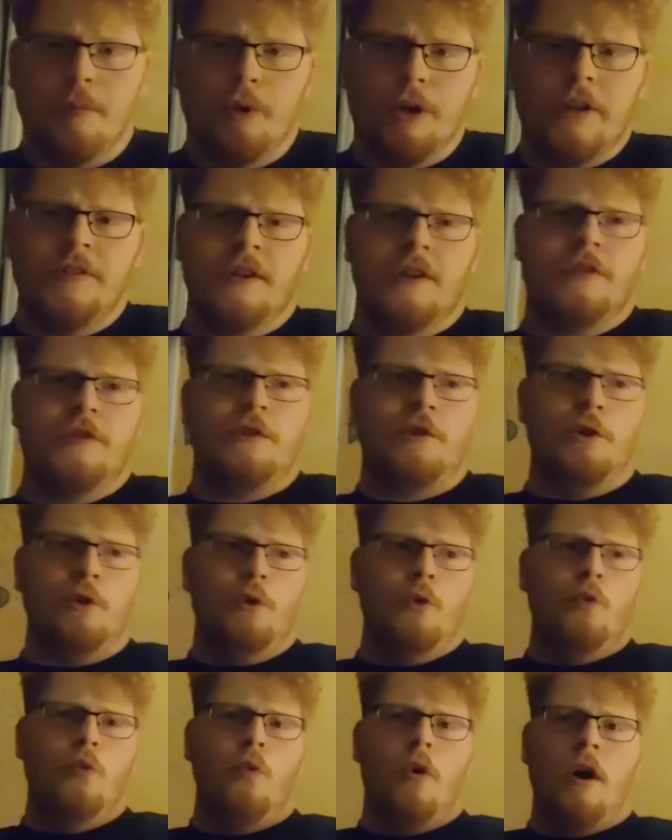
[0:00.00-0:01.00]
brings us
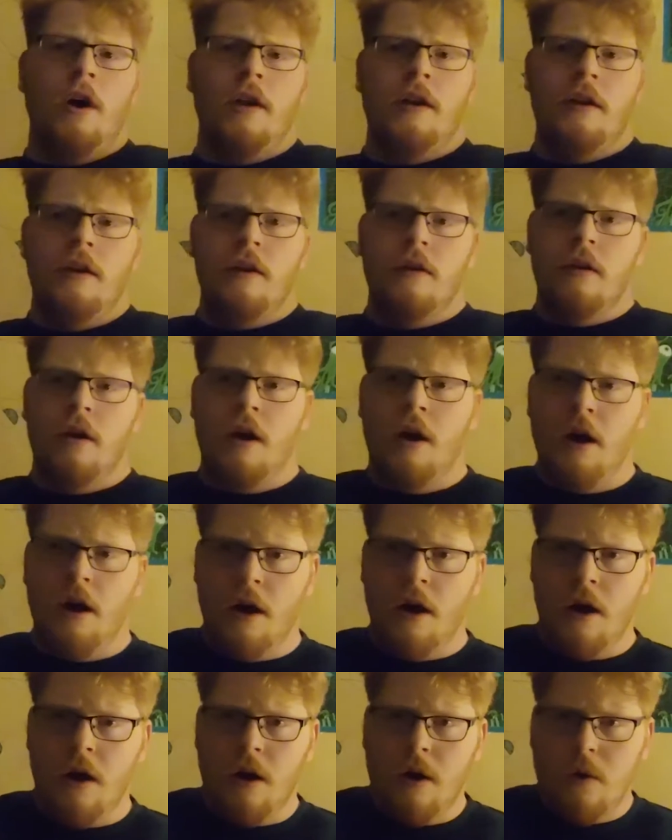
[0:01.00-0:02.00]
to
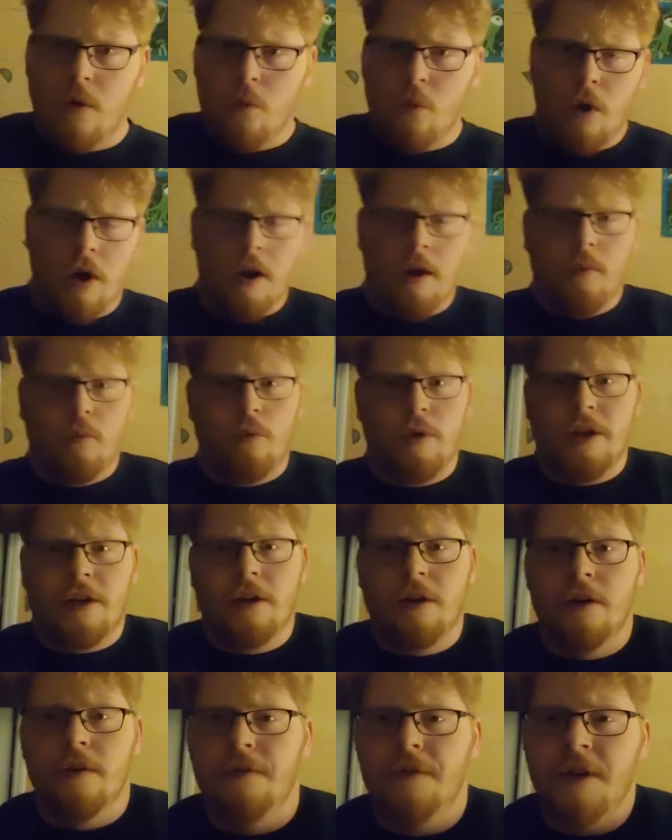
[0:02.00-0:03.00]
what we
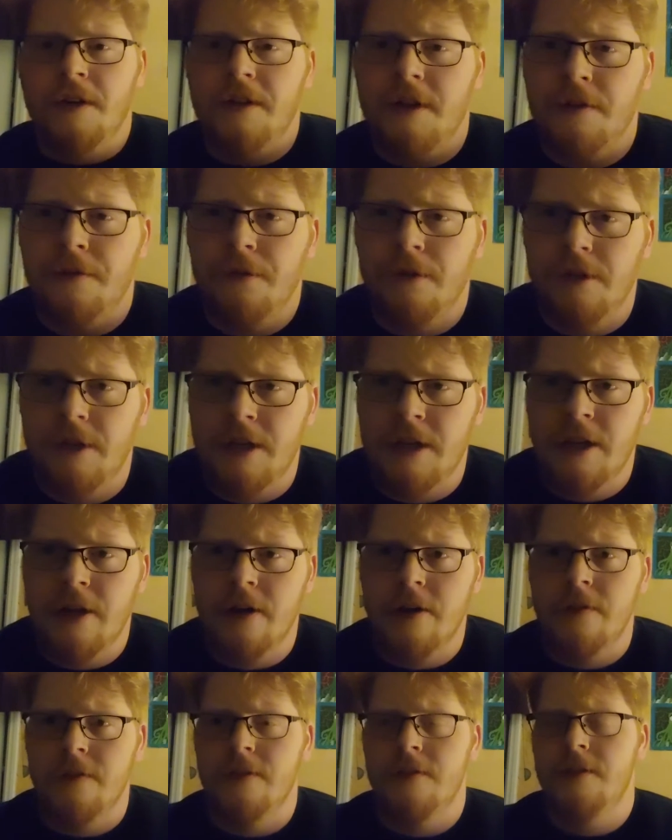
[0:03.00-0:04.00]
could have done differently
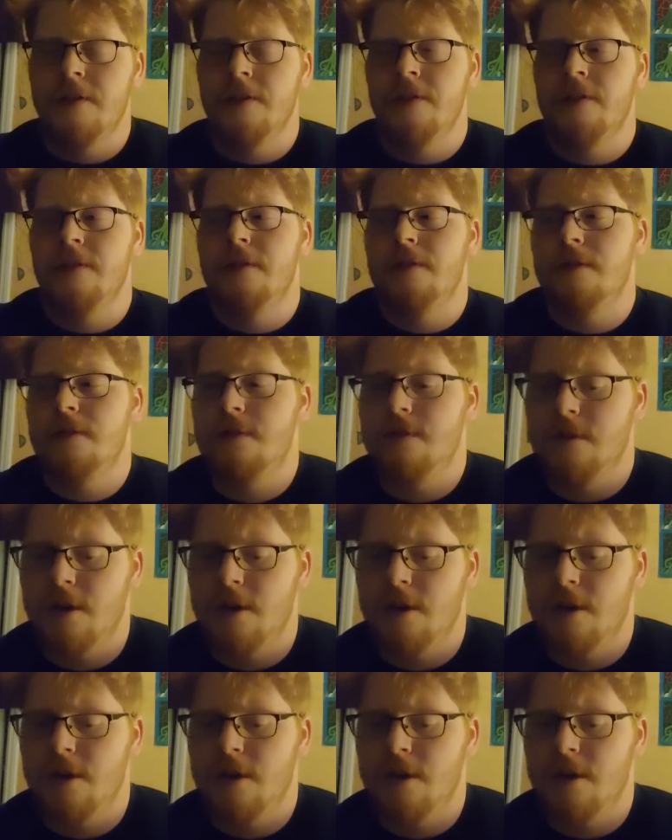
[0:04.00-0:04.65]
here in this instance.